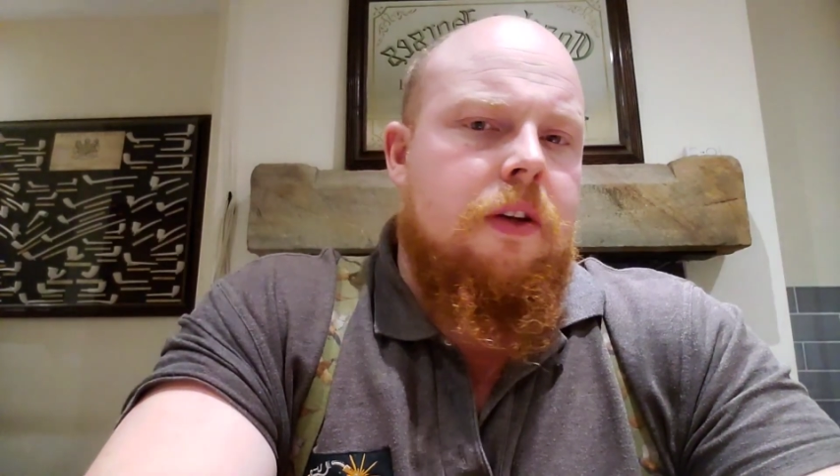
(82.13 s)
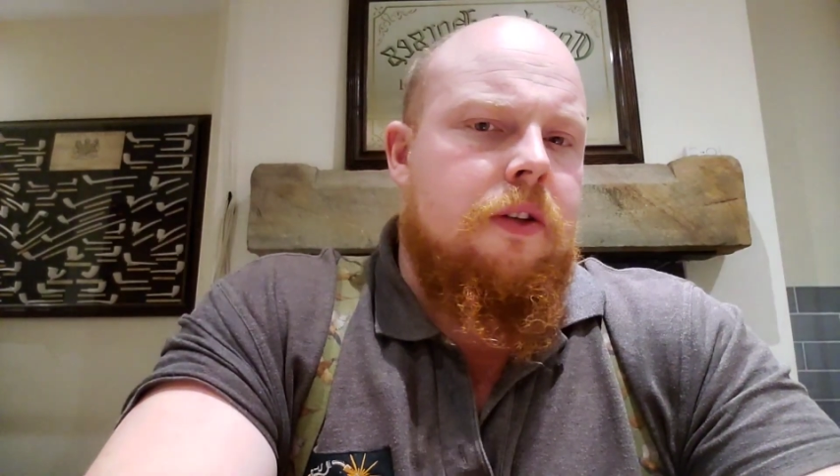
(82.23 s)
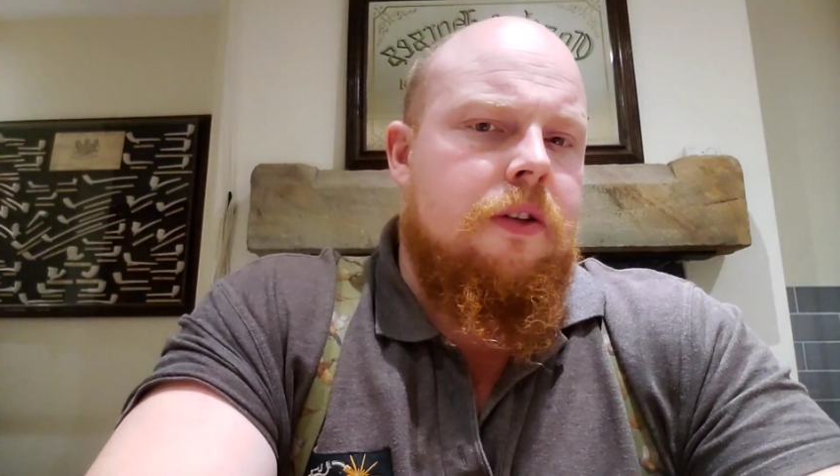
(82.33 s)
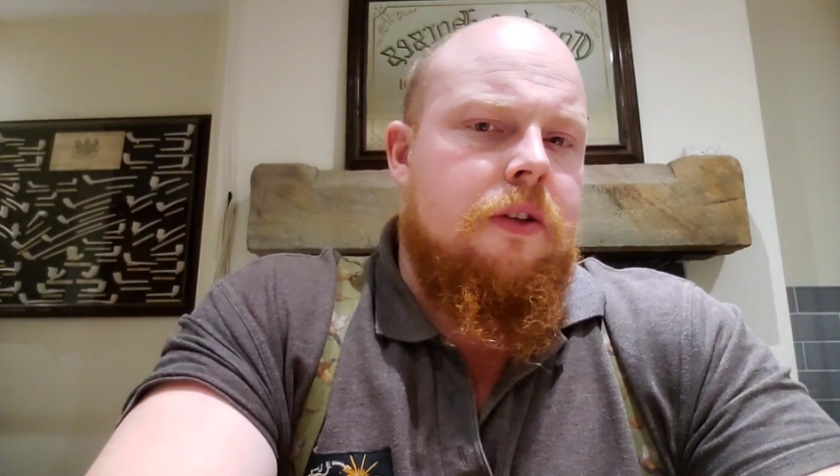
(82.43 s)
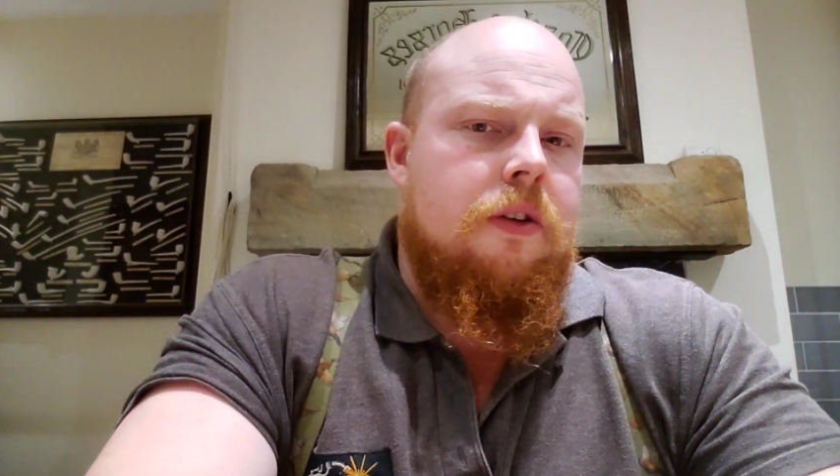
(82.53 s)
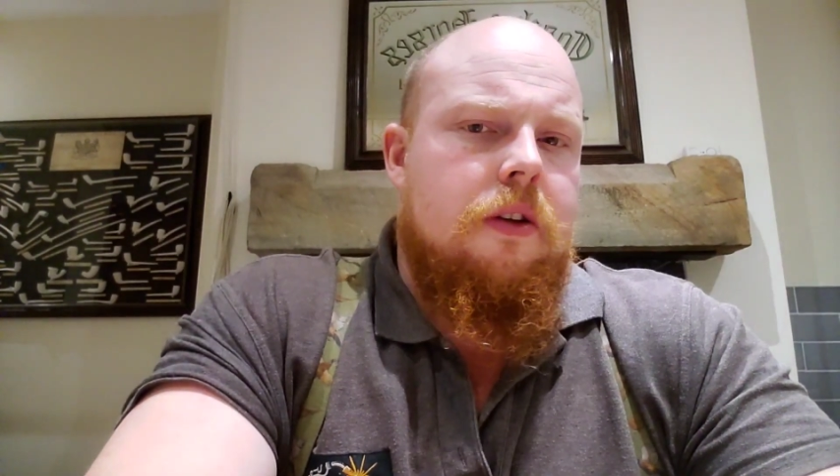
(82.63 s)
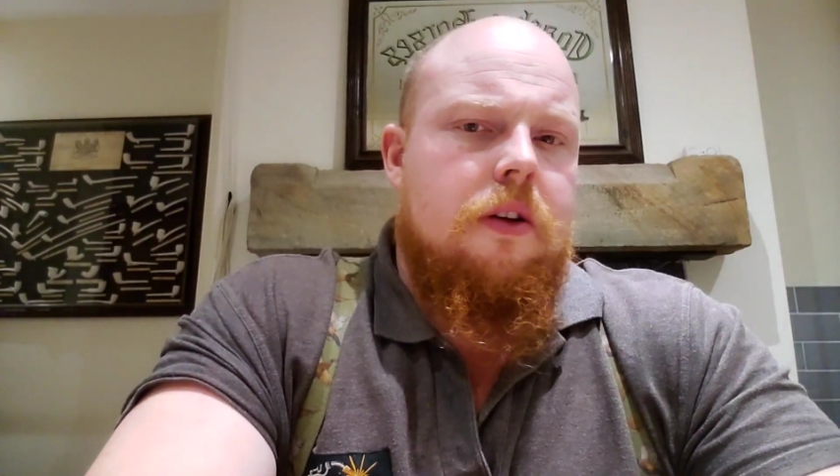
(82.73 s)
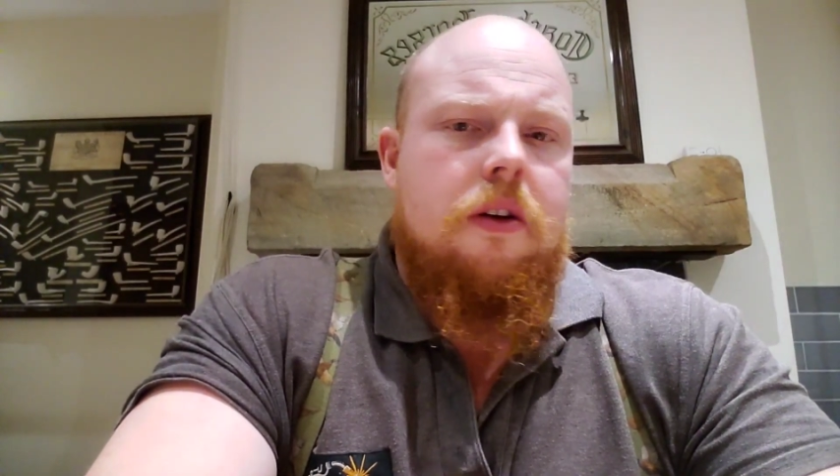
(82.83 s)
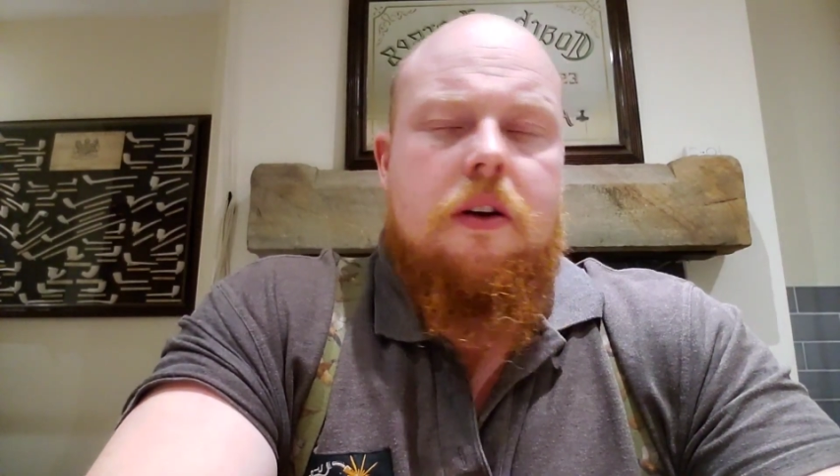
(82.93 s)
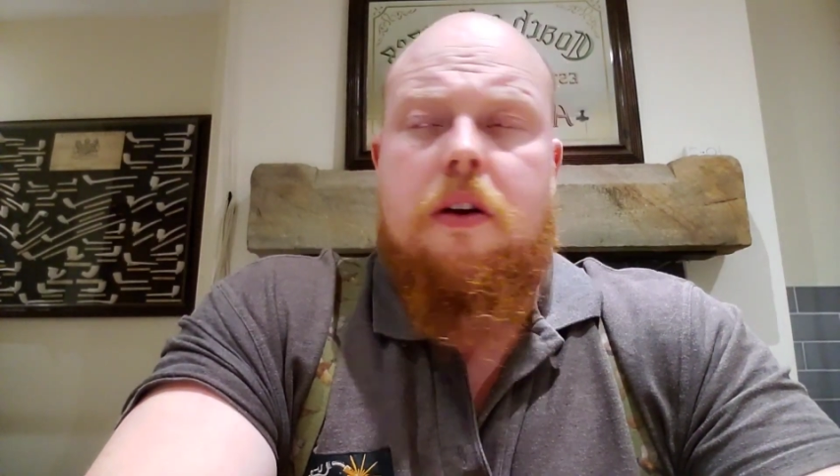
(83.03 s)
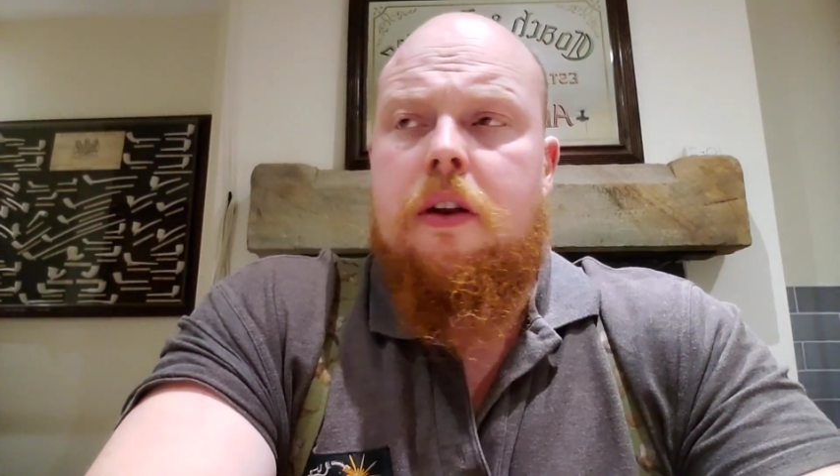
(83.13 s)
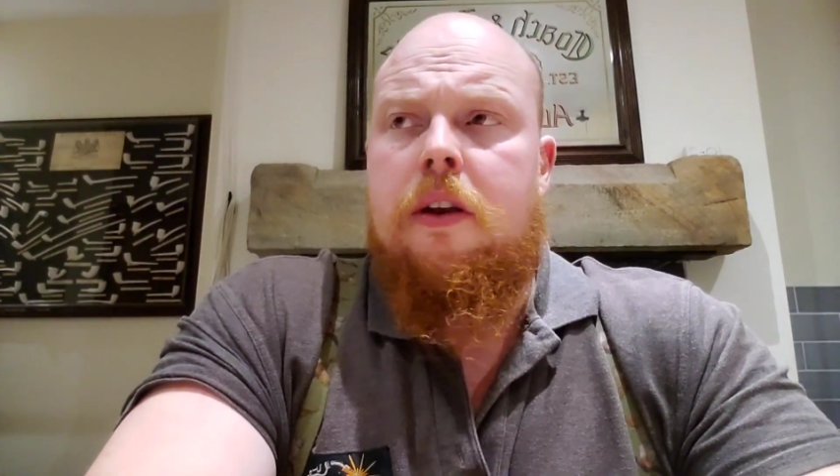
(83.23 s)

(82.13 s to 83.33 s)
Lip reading: It's a